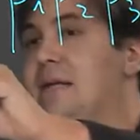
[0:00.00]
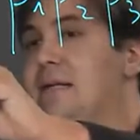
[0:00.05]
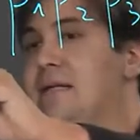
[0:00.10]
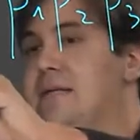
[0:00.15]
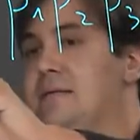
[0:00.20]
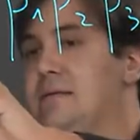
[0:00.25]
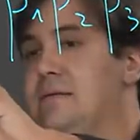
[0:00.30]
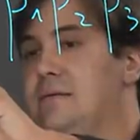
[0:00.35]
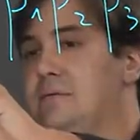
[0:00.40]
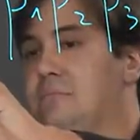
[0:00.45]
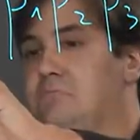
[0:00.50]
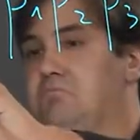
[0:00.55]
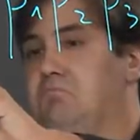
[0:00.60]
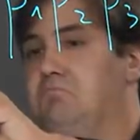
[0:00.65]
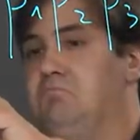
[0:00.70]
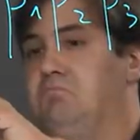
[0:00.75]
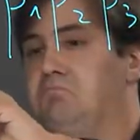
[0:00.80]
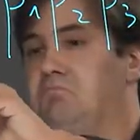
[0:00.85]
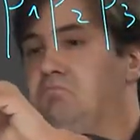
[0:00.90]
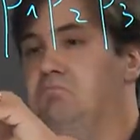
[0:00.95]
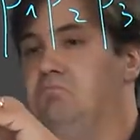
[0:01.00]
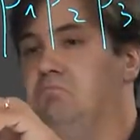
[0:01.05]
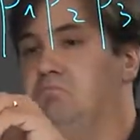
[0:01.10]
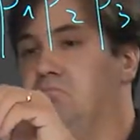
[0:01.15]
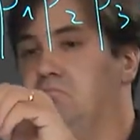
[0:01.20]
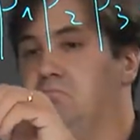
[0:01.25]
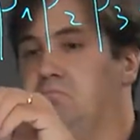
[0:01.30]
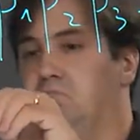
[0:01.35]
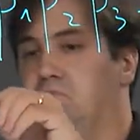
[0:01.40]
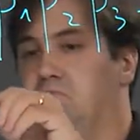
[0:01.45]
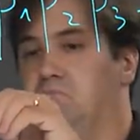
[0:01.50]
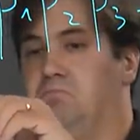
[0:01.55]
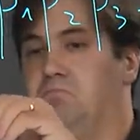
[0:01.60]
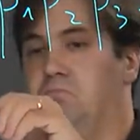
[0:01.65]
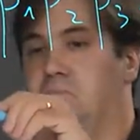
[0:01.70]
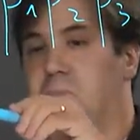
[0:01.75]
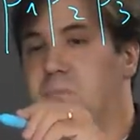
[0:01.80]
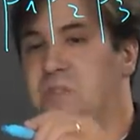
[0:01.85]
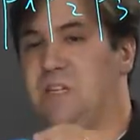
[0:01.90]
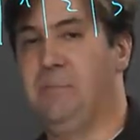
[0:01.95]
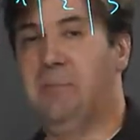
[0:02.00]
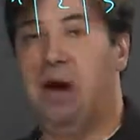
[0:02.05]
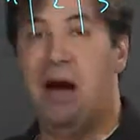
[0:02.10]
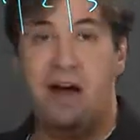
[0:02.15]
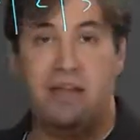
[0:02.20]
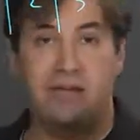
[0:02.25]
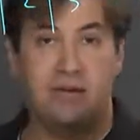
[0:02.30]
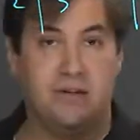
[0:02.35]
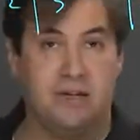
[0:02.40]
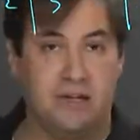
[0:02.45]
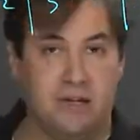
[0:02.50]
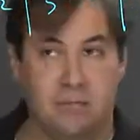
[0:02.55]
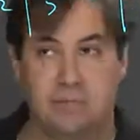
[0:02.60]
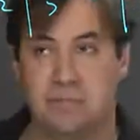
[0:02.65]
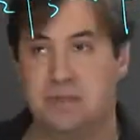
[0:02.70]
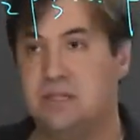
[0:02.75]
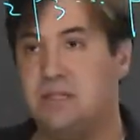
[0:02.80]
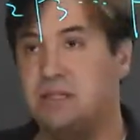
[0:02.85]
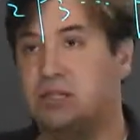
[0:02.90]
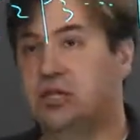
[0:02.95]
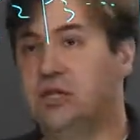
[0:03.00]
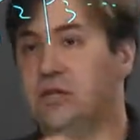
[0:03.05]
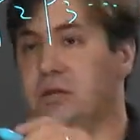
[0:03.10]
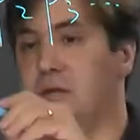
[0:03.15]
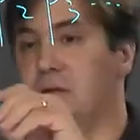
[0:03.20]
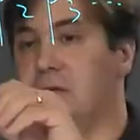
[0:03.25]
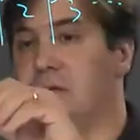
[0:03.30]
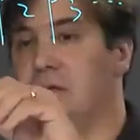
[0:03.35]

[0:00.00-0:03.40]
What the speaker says: has some other decomposition